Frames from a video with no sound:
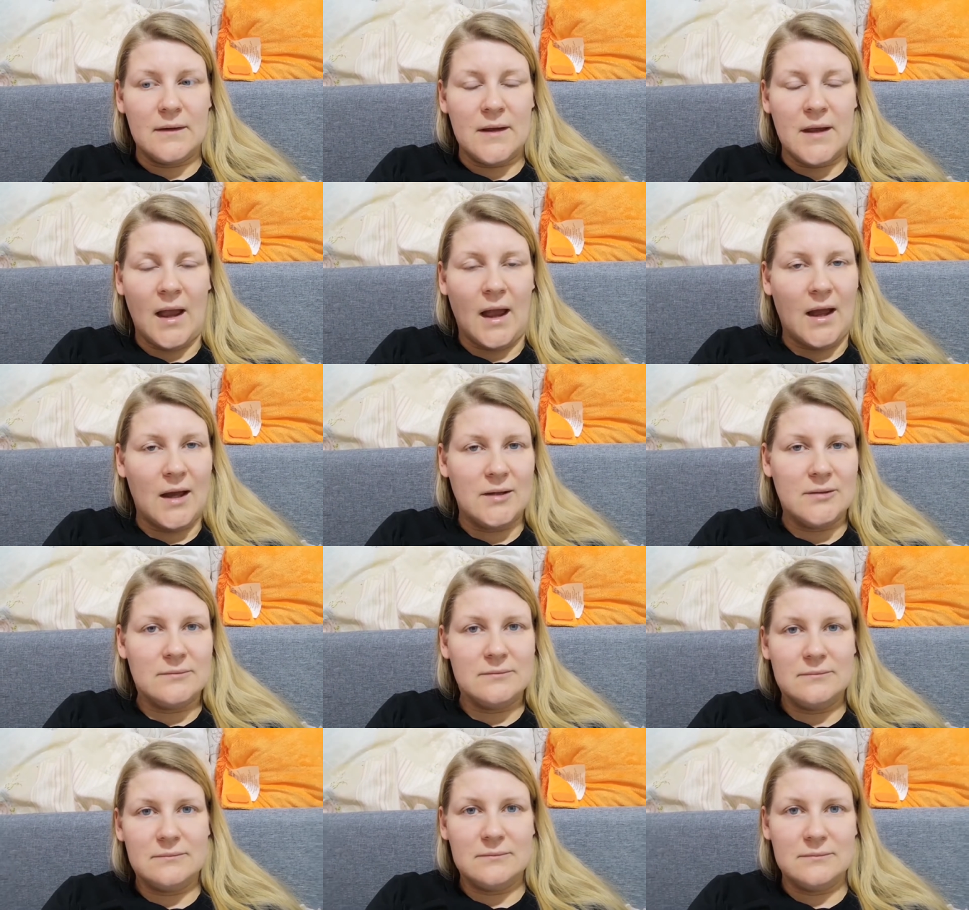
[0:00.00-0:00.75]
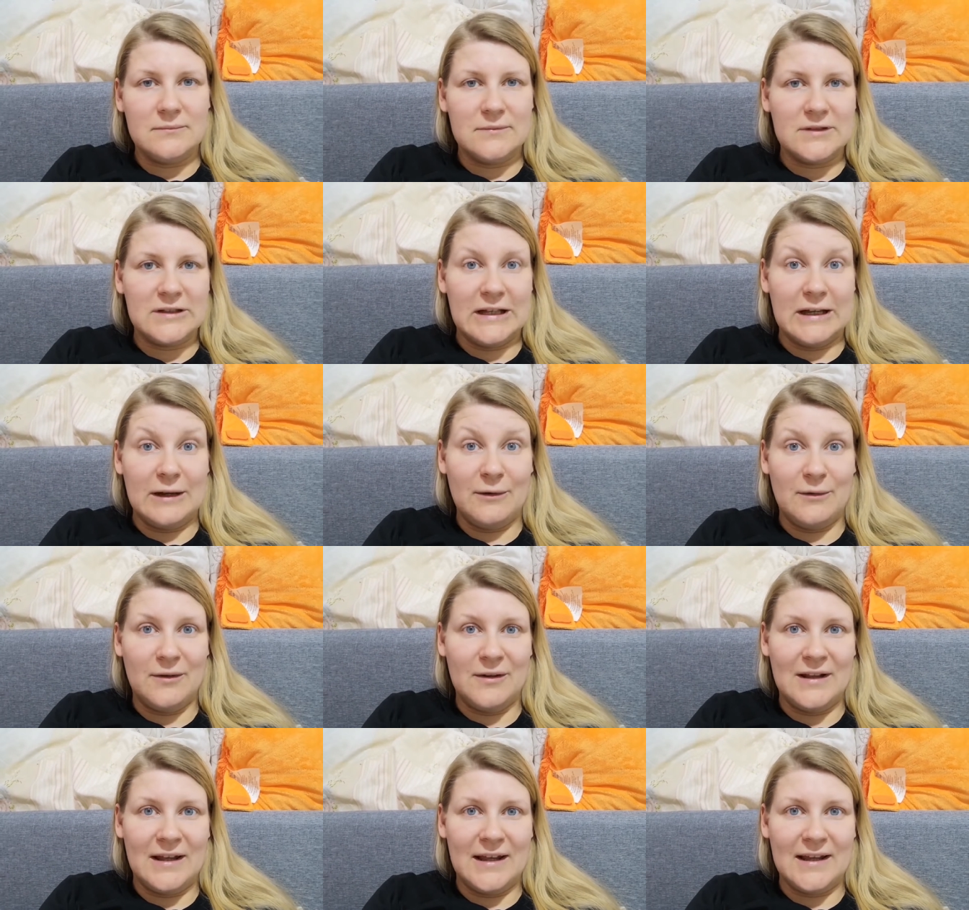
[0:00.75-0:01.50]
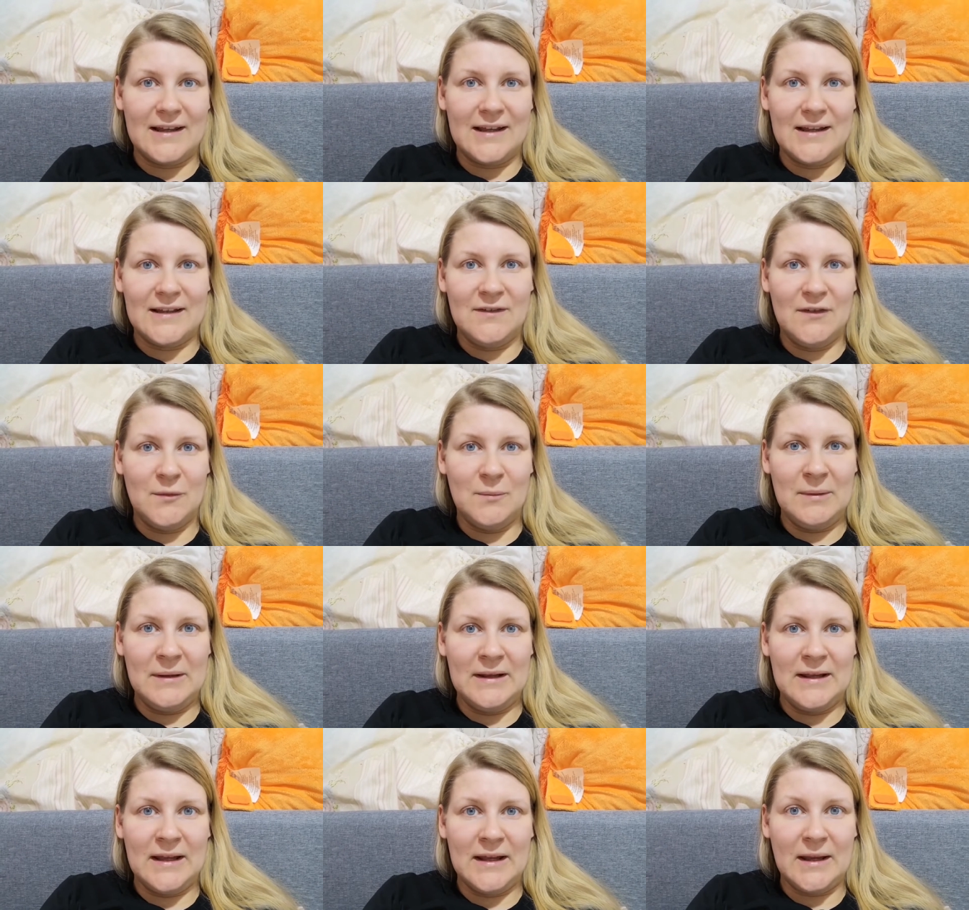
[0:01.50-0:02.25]
Yeah, so like it will
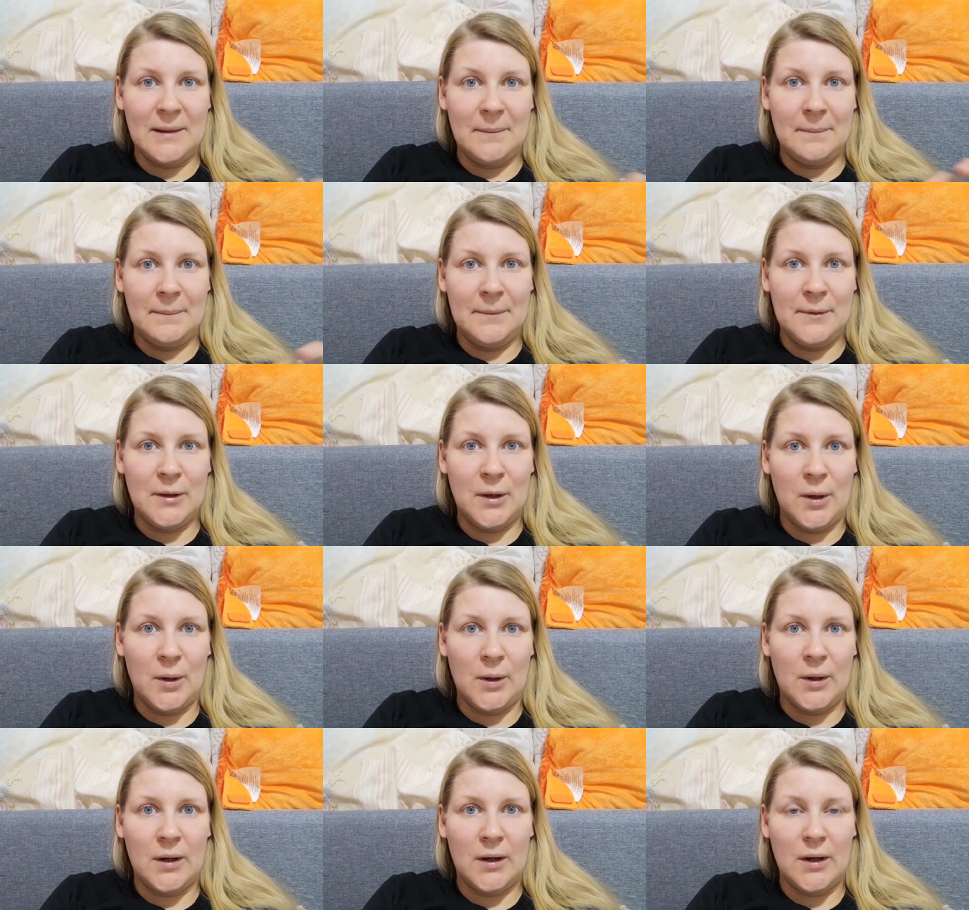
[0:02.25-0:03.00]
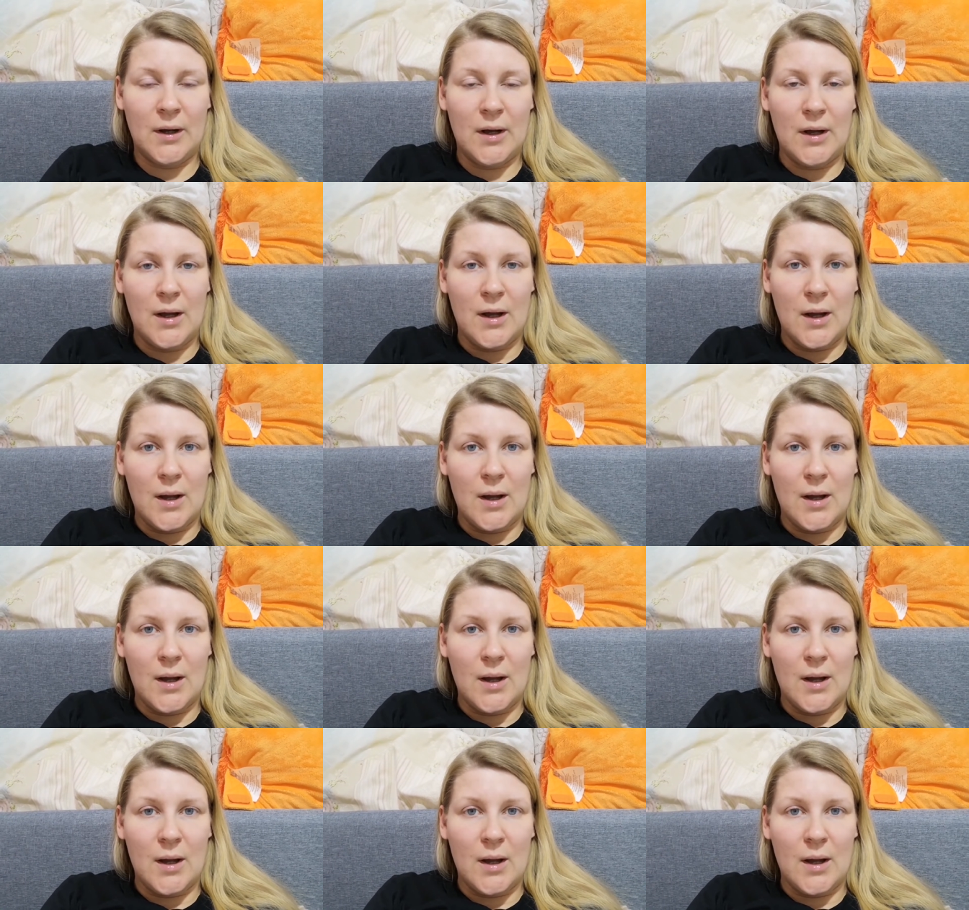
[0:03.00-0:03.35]
be like a block